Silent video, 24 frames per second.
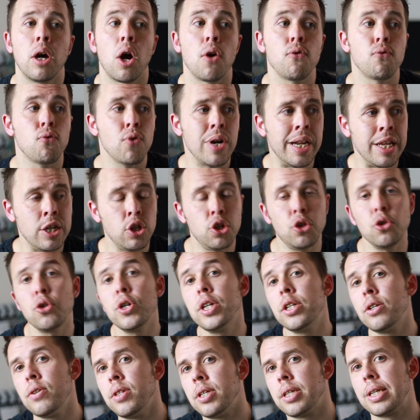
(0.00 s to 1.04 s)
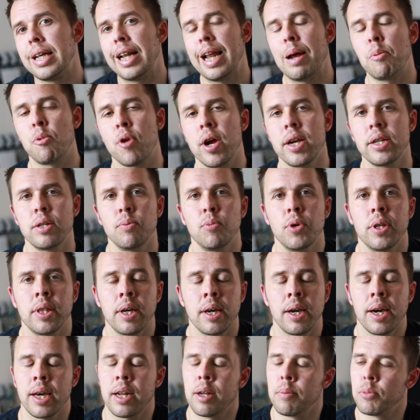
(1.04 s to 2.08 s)
I've really enjoyed doing this collaboration with
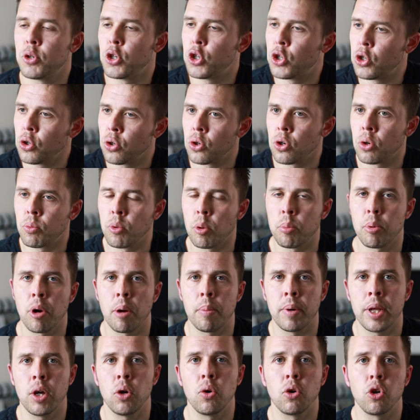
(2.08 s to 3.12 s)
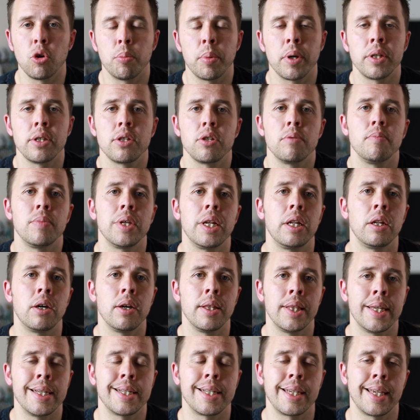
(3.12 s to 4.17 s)
her, and I'm sure we'll probably hook up on something
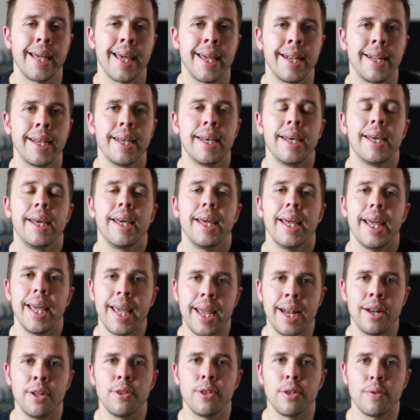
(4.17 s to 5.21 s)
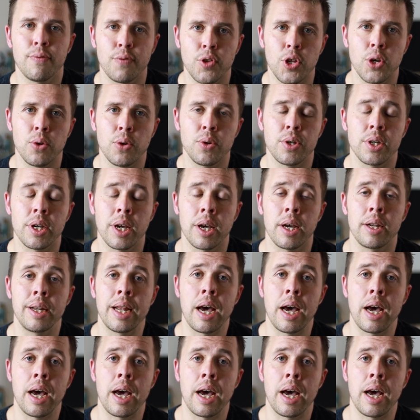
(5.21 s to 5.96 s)
like this again in the future.